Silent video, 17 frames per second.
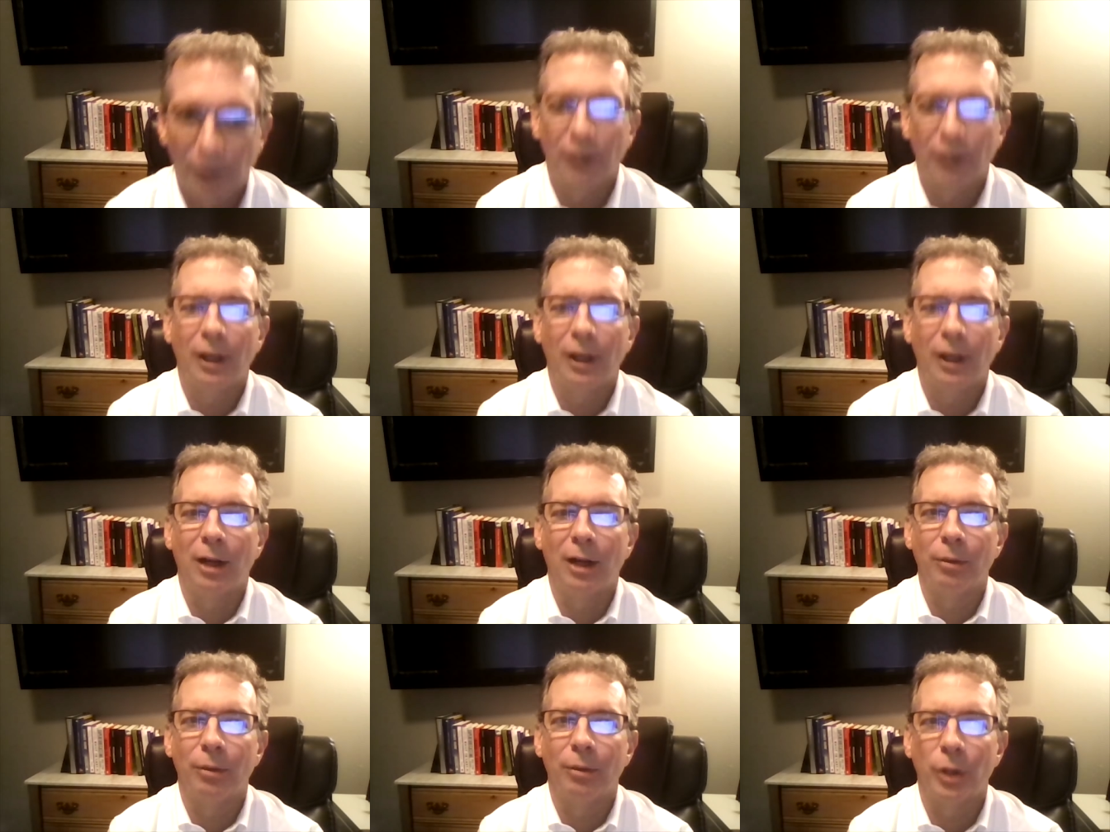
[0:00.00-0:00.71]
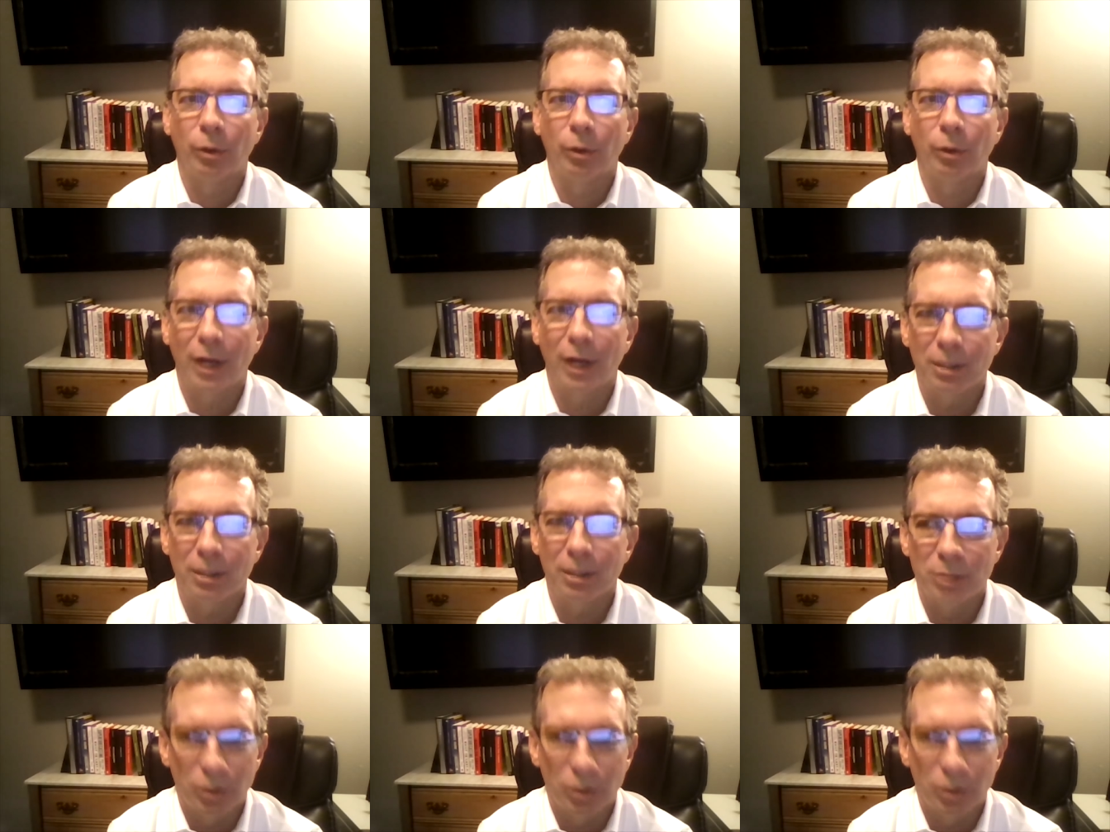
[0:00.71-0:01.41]
Though I
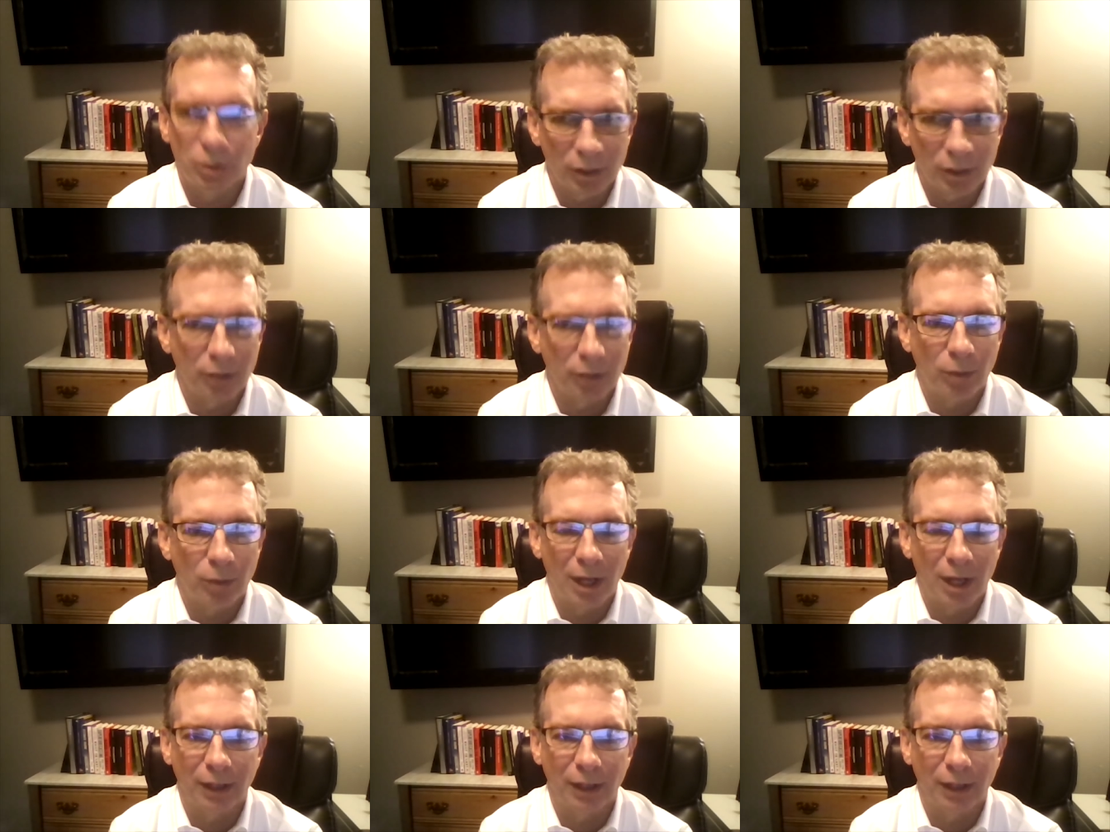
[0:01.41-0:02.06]
had been doing it a while,